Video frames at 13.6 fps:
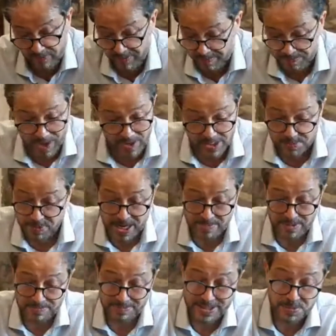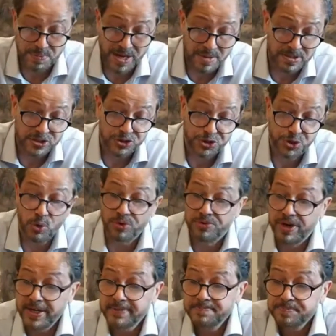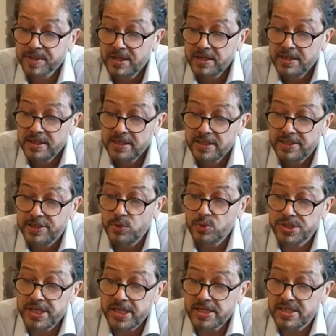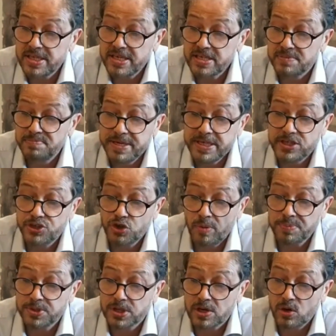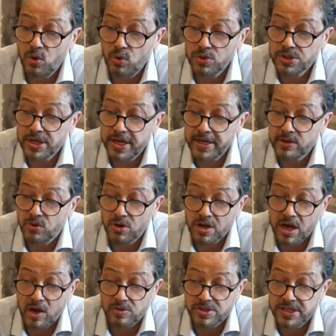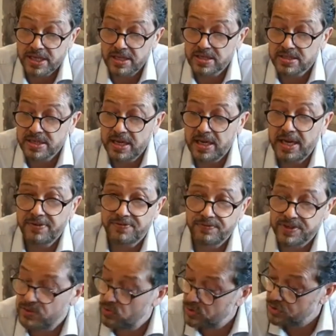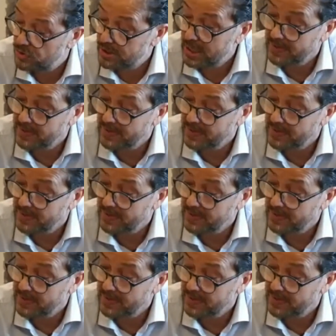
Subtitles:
of them. Now it's become a joke, right? Tuesday sees meat shops closed in Gurgaon. Sellers say left with no choice.